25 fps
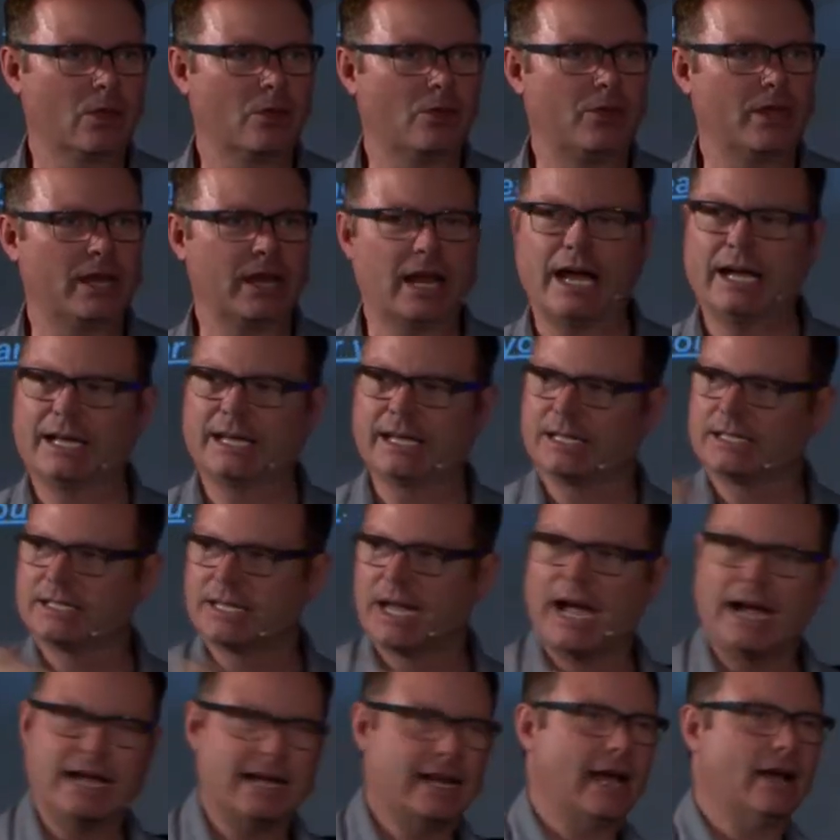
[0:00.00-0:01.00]
then I could
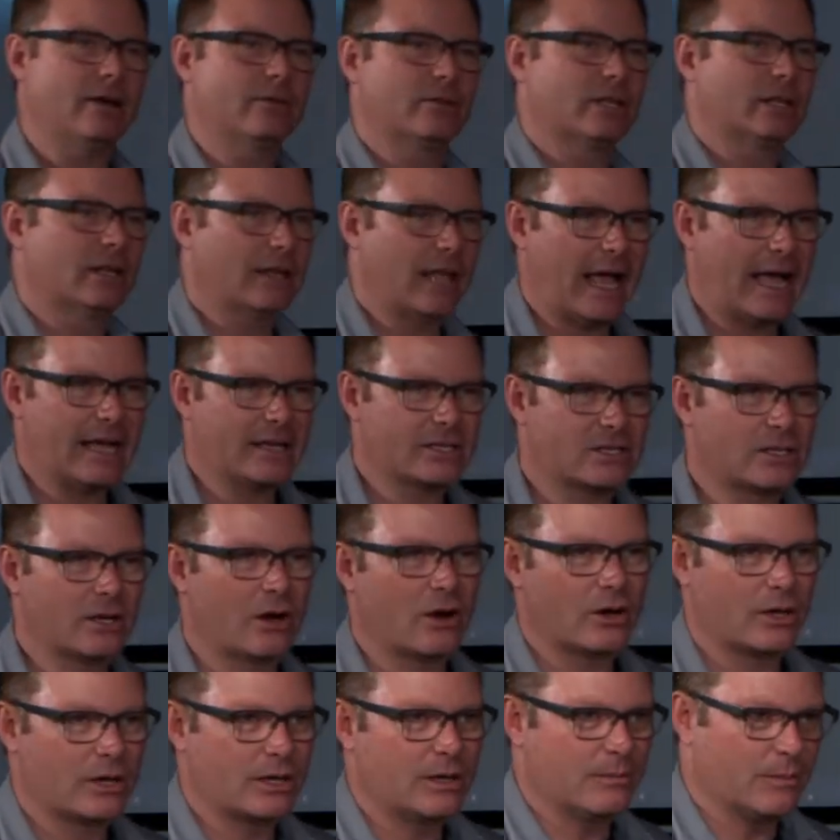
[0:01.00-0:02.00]
tie down the last
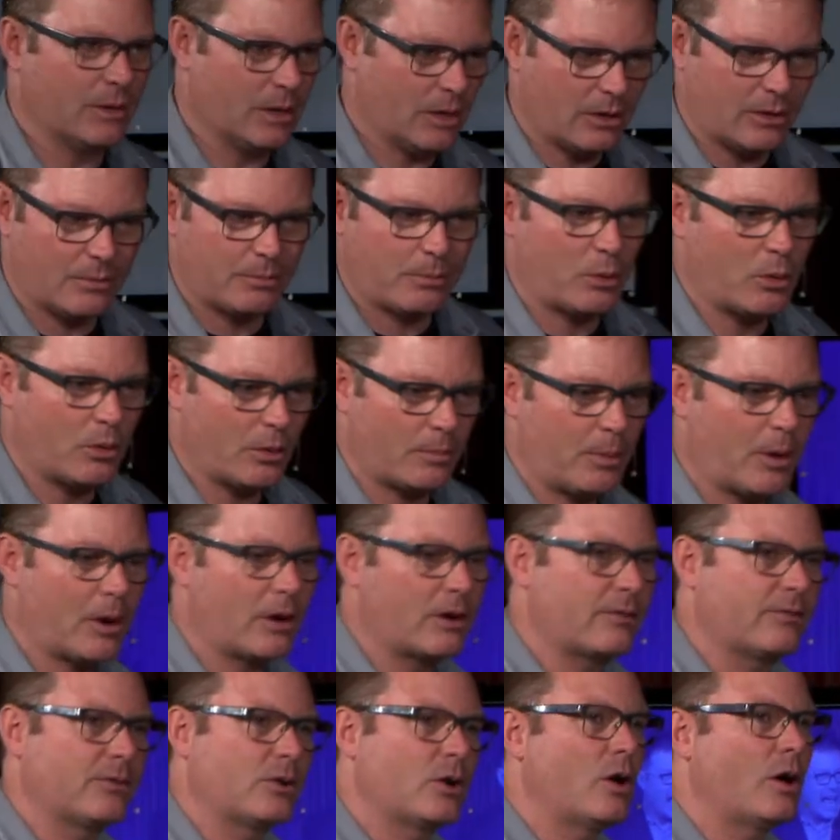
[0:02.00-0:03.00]
argument or
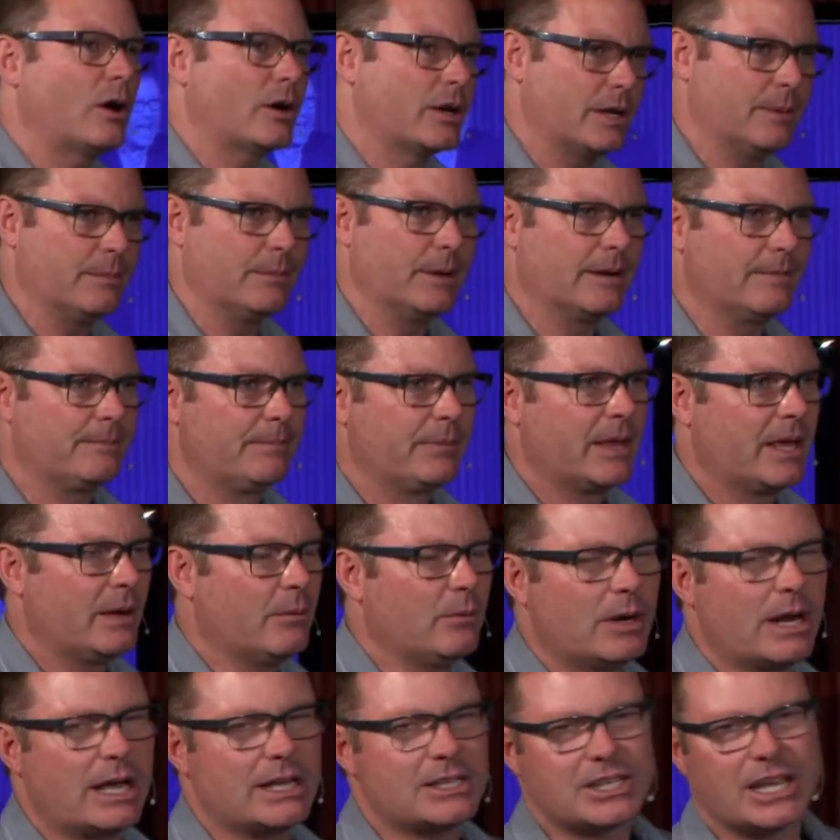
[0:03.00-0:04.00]
part of her argument.
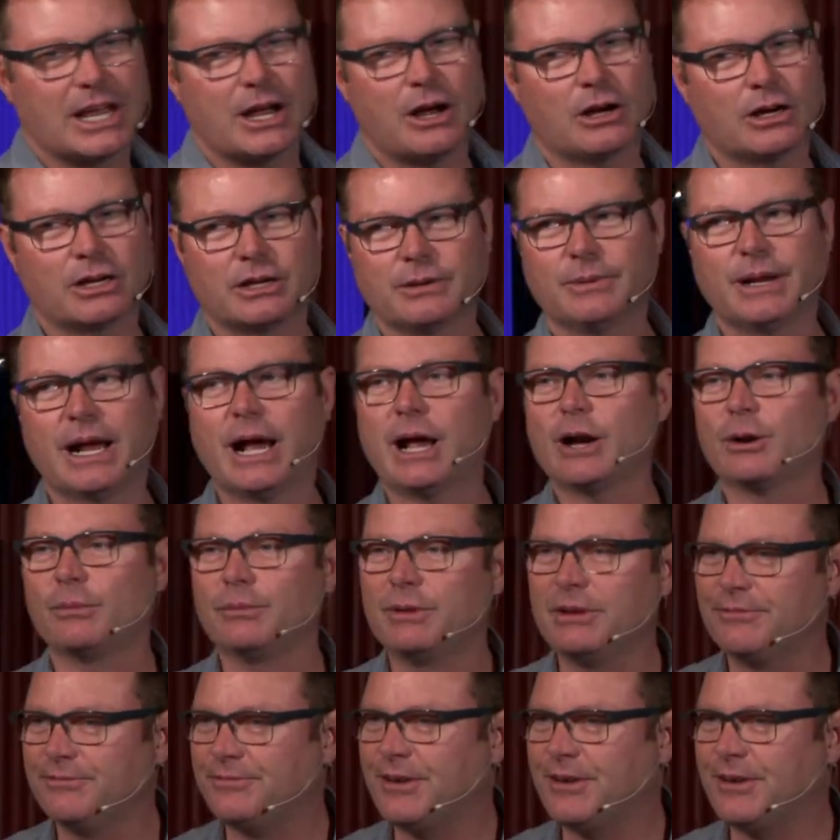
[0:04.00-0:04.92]
And when I say argument, I don't mean